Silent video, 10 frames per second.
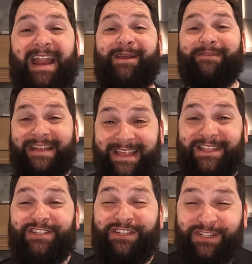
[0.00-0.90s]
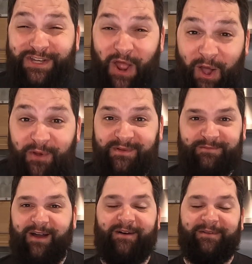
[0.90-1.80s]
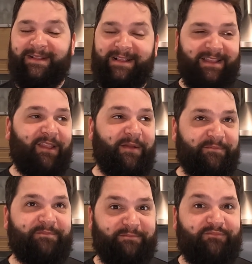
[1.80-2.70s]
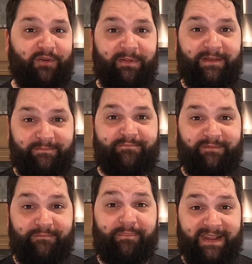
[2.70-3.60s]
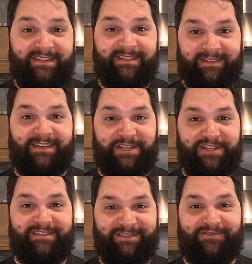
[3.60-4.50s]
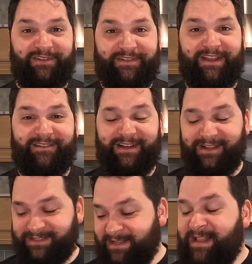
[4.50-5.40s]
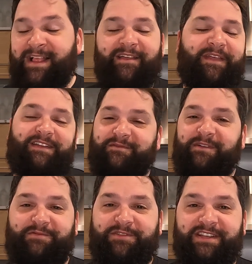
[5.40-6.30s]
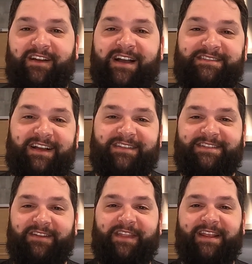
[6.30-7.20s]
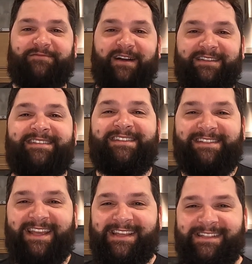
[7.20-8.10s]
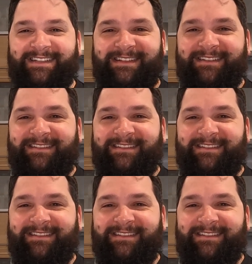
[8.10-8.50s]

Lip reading: And it was in the snow as well, like properly blizzard conditions driving go-karts. Thanks so much for watching, guys. I'll see you on the next one. Cheers.